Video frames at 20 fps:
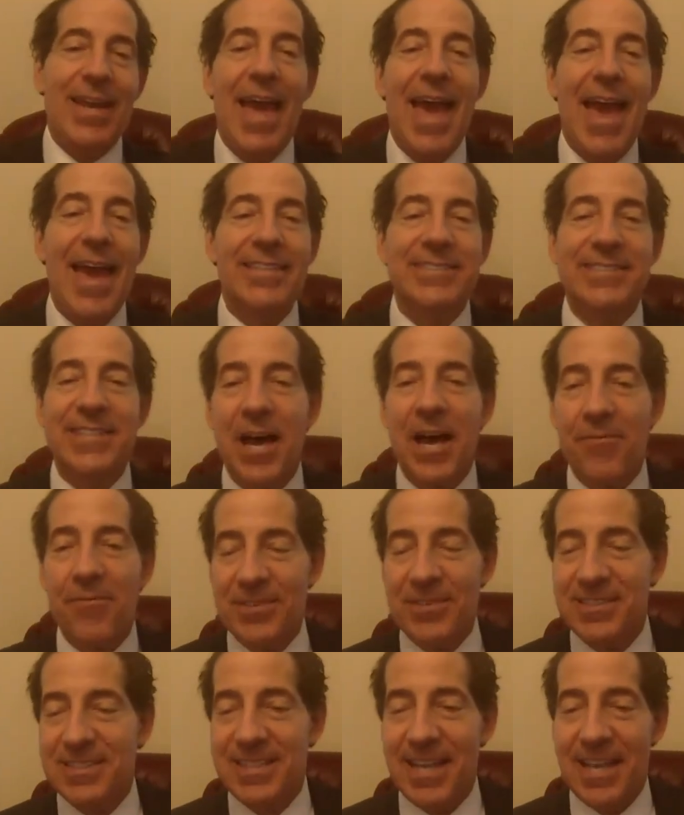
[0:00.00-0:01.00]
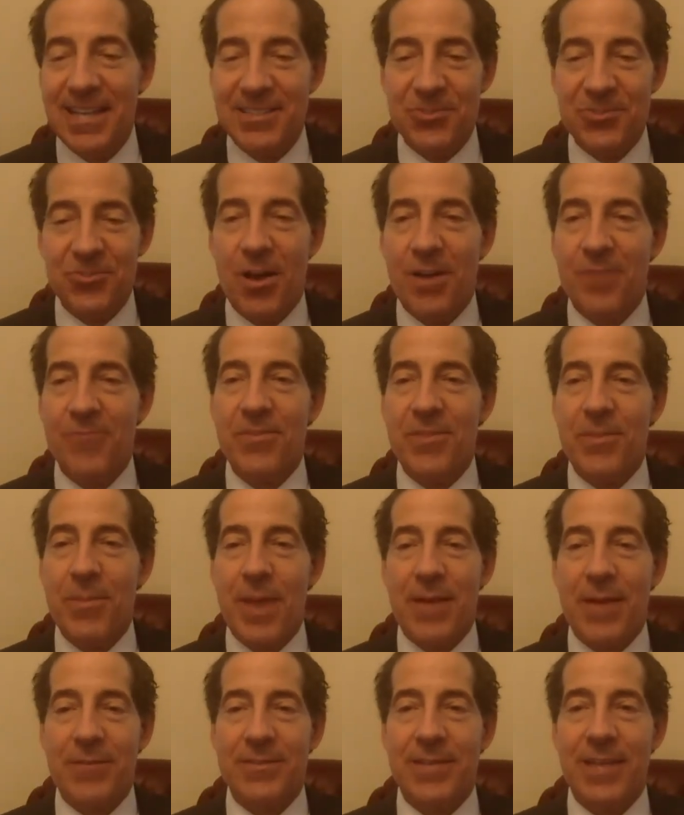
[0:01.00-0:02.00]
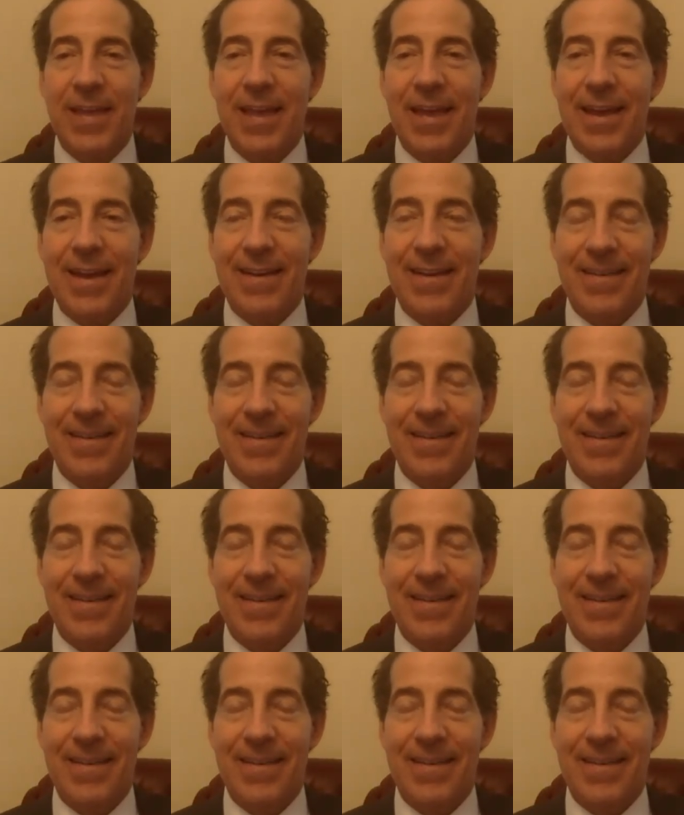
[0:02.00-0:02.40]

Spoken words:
Hang tough and stay strong for the battles ahead.